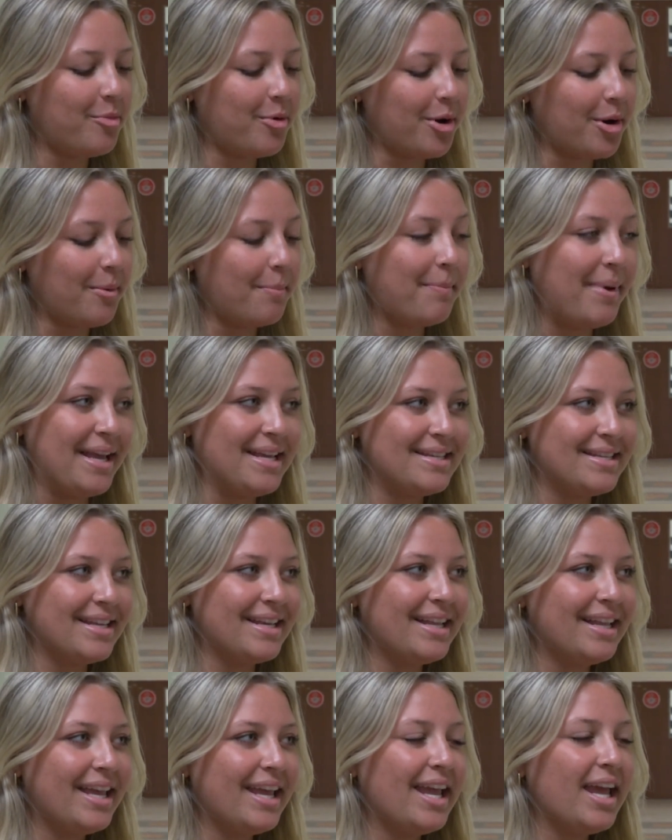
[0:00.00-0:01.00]
where
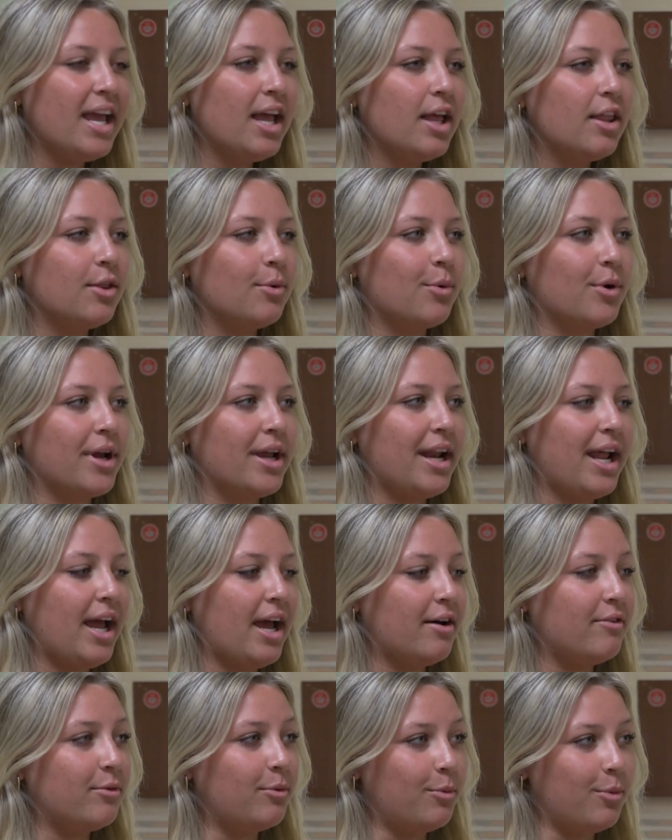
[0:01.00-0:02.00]
basically we're gonna
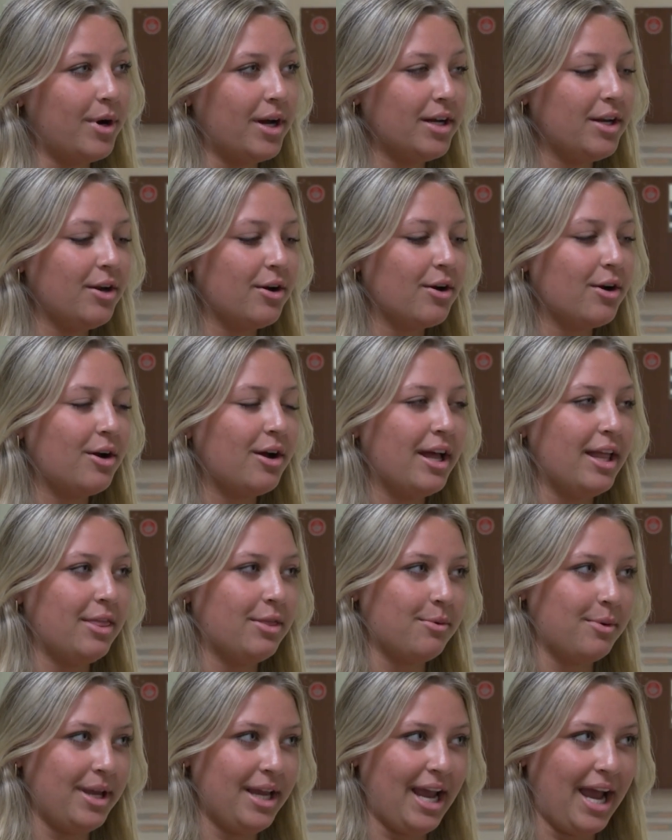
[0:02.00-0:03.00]
have one girl and
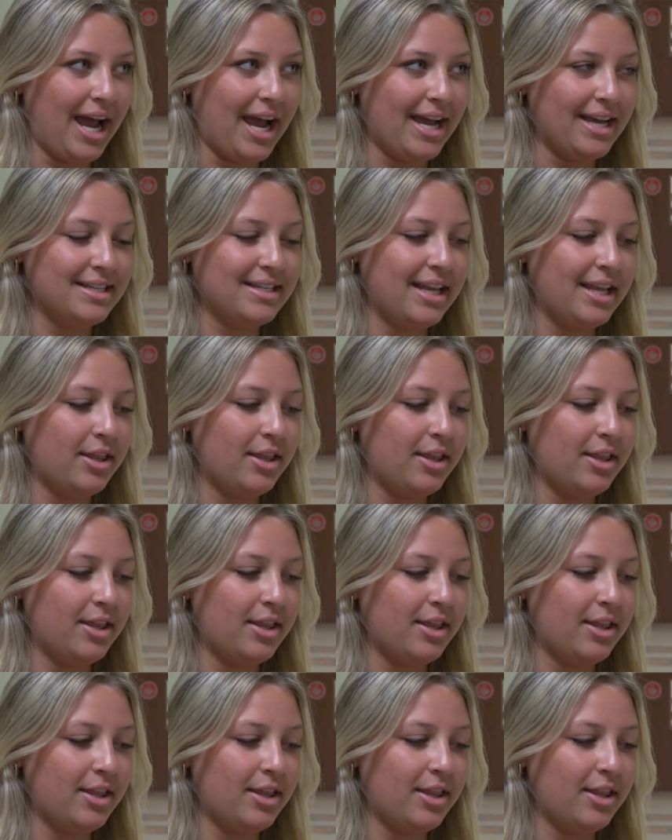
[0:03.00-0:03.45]
three guys,